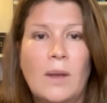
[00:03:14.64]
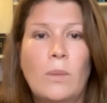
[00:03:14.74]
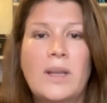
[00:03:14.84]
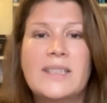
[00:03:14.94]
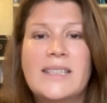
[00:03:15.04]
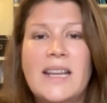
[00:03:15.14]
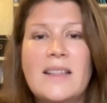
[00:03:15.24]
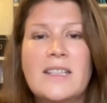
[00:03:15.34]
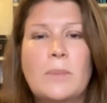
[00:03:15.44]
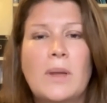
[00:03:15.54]
We are
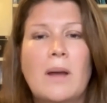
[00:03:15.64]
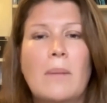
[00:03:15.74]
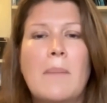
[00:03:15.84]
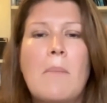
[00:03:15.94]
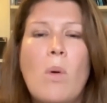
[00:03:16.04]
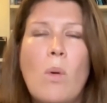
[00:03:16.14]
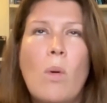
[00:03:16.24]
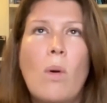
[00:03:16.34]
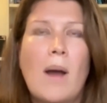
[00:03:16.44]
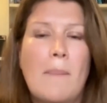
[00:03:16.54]
seeing this becoming
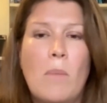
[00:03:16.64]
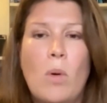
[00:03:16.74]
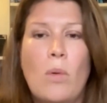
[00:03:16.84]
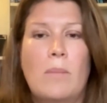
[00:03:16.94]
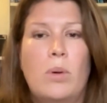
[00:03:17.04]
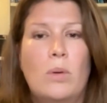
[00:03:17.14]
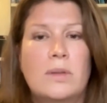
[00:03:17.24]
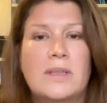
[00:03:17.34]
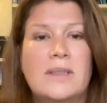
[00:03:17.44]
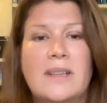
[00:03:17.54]
more and more
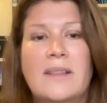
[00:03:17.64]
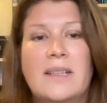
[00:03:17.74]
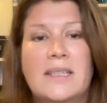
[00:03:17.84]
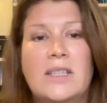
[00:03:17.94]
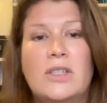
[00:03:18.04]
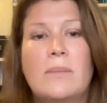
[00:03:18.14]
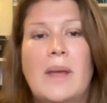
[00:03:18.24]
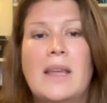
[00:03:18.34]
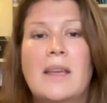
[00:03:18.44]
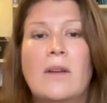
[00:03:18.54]
important in the
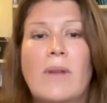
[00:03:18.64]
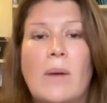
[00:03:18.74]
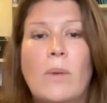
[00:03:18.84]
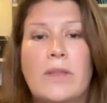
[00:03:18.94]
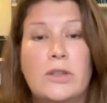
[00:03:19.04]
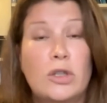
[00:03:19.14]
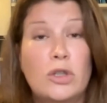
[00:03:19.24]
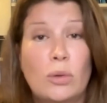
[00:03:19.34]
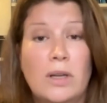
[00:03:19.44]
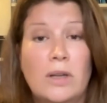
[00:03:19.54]
decision-making around whether to
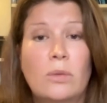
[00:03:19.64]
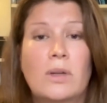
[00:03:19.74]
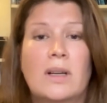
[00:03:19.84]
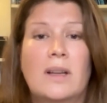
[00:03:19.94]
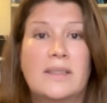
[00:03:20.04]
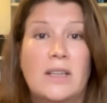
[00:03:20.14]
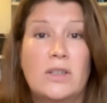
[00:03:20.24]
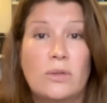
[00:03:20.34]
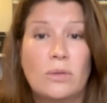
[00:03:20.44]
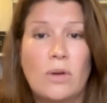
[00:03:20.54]
join an
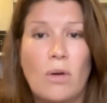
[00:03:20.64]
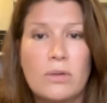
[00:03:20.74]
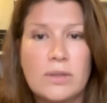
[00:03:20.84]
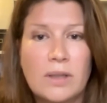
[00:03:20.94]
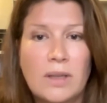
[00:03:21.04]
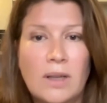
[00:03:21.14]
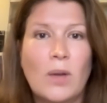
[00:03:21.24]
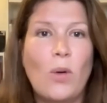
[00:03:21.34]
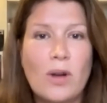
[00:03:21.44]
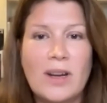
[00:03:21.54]
organisation or not.
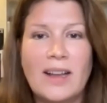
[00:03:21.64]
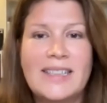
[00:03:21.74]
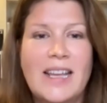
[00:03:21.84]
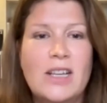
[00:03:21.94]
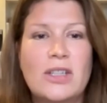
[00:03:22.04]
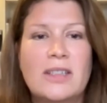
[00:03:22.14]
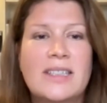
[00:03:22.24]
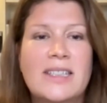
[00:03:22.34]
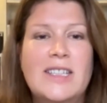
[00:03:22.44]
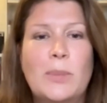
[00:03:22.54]

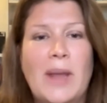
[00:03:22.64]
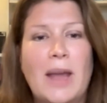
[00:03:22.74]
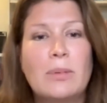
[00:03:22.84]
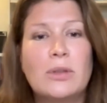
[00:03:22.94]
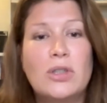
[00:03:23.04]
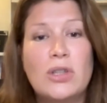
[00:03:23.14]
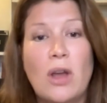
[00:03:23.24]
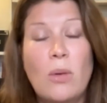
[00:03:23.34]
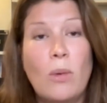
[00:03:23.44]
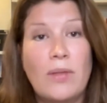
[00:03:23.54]
Organisations need to be able to
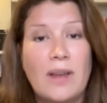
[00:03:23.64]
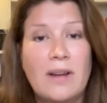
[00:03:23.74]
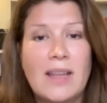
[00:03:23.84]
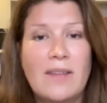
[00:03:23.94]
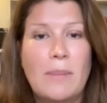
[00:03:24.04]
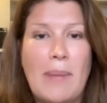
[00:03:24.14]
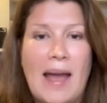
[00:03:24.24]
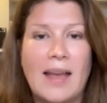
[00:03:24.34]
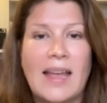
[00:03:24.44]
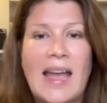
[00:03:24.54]
show what they are giving
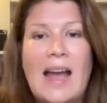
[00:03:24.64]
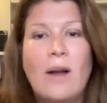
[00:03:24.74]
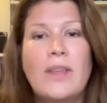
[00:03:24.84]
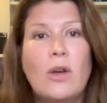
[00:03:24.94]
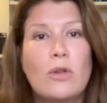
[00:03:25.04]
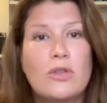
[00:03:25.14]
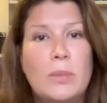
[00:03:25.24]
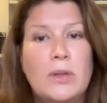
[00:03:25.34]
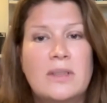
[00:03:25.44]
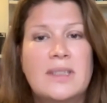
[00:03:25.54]
back, how they
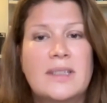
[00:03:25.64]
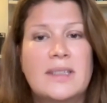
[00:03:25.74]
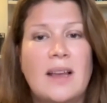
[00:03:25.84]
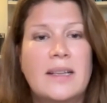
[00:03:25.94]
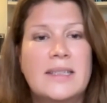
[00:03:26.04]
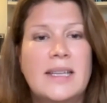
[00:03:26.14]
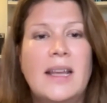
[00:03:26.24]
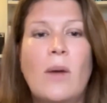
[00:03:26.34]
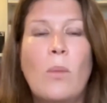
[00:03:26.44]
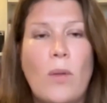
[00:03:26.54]
contribute to
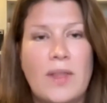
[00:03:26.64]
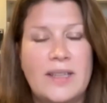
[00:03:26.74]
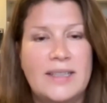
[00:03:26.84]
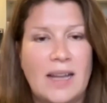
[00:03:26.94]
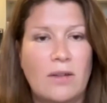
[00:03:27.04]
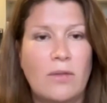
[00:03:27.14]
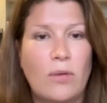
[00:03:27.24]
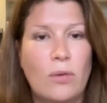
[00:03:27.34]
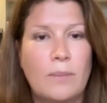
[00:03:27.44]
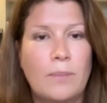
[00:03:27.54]
society and what they stand
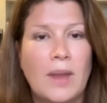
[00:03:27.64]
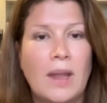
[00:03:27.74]
for.